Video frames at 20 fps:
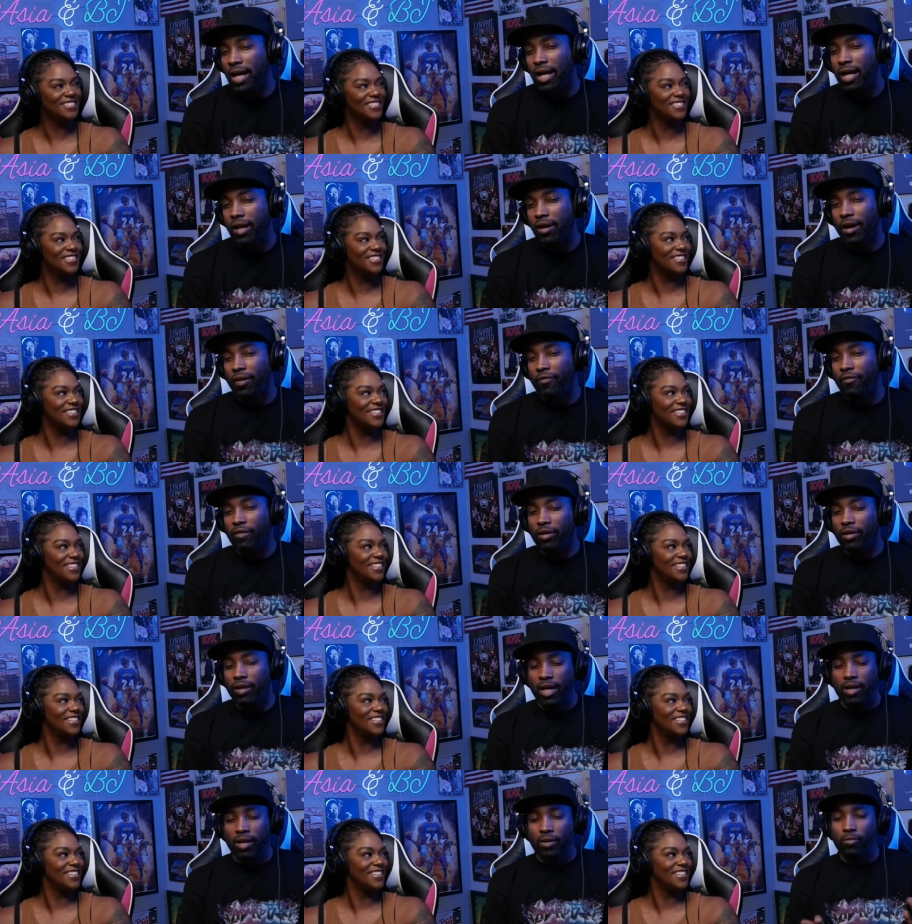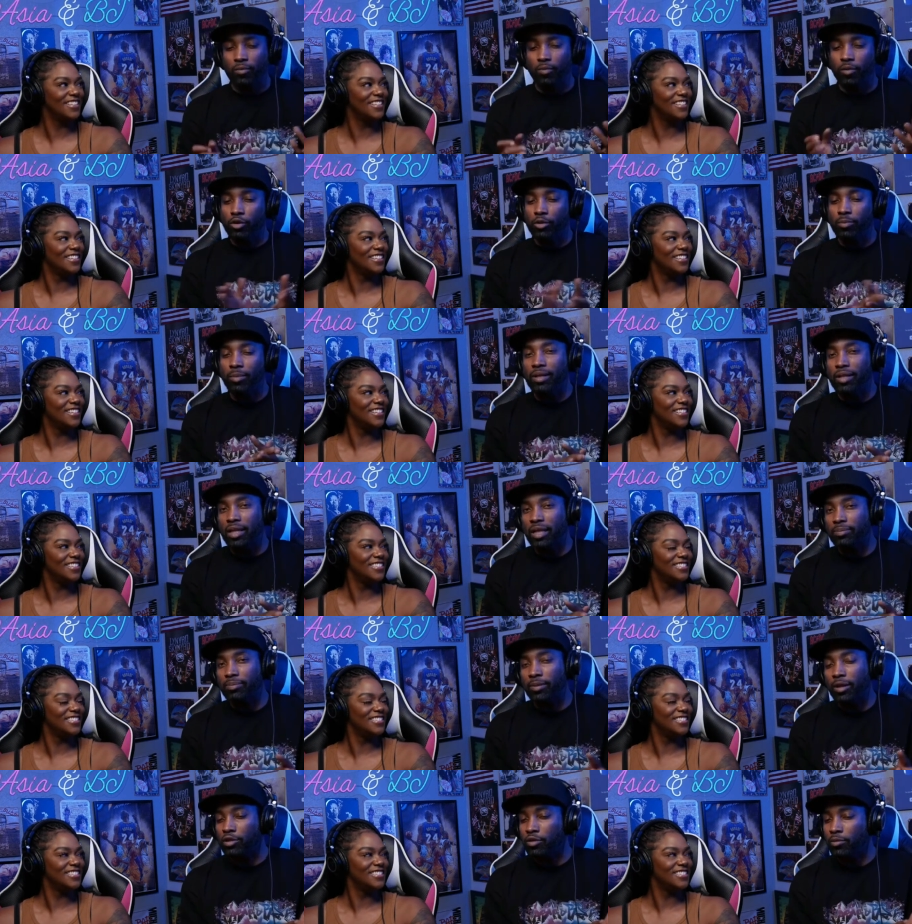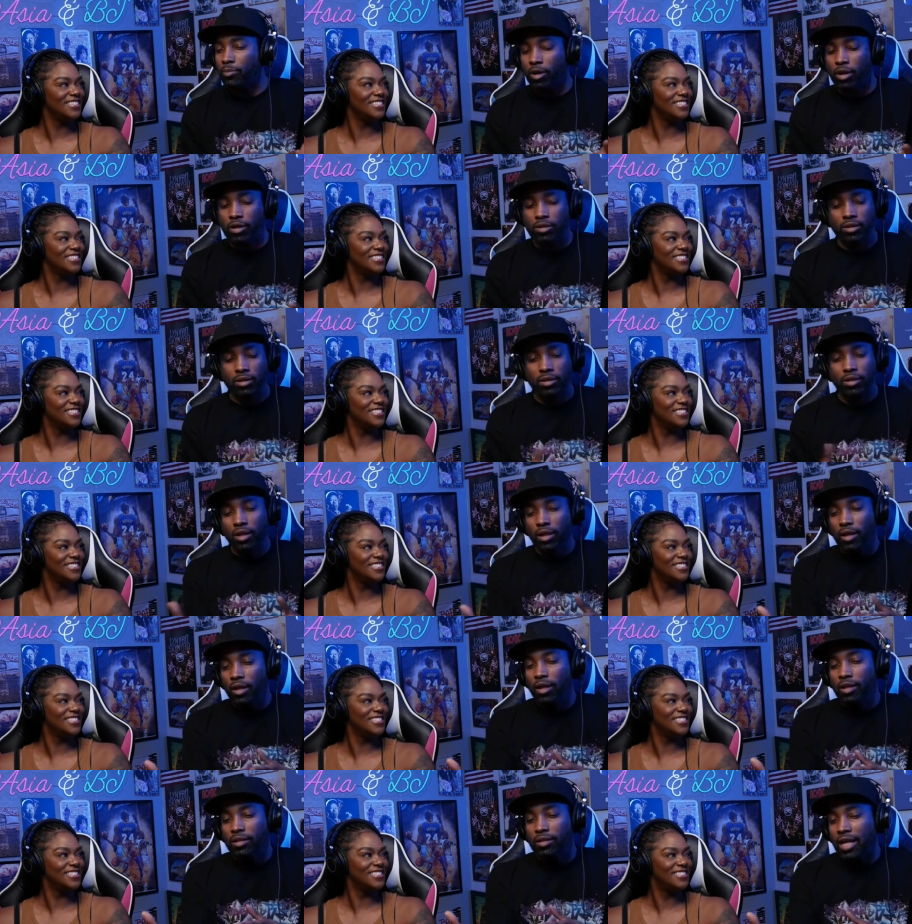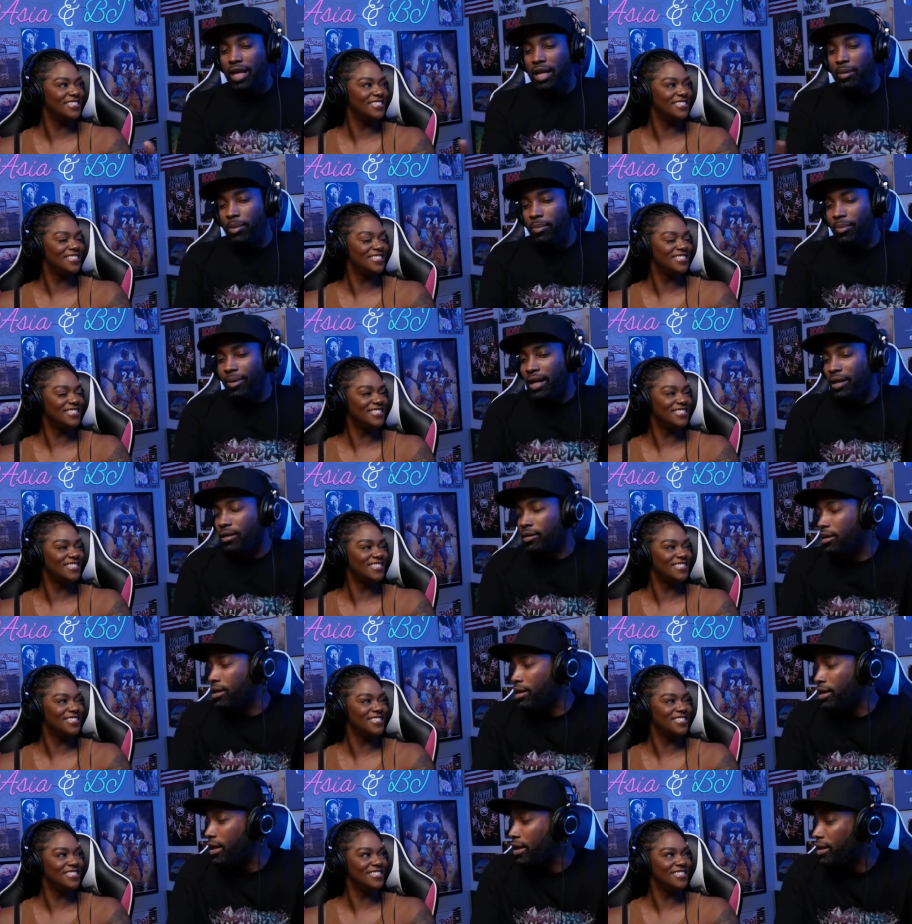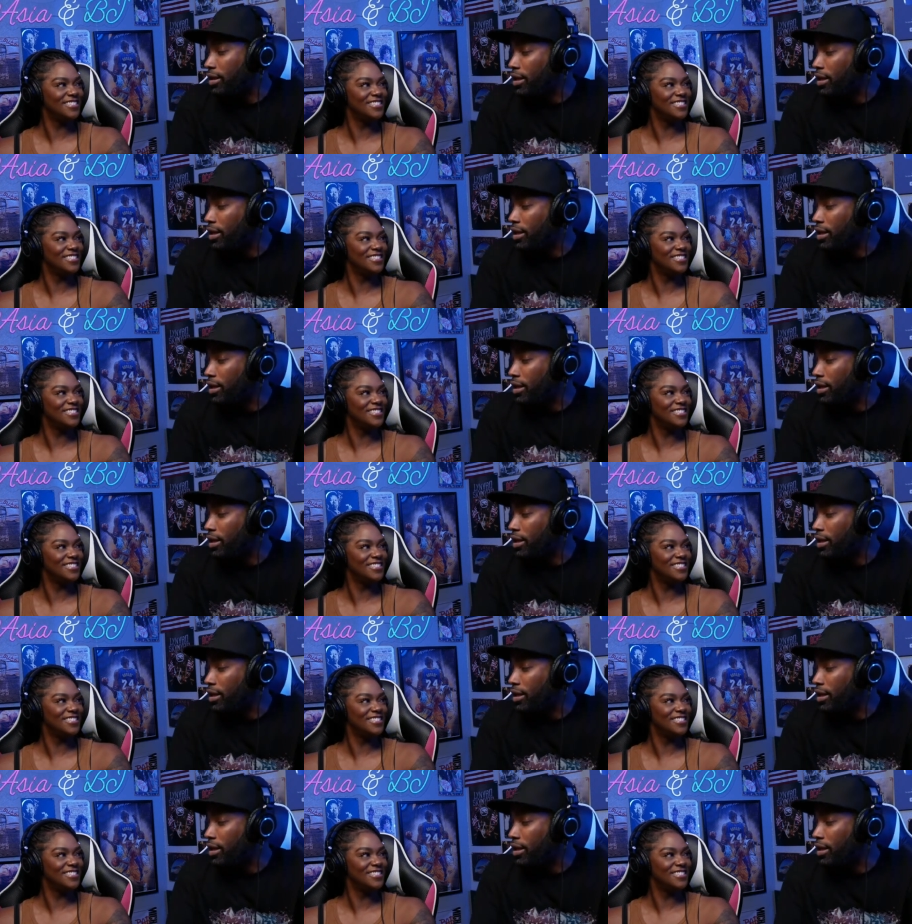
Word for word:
Speaker 1: I, I, feel like when you meet that special person, it's a lot of people out there that, that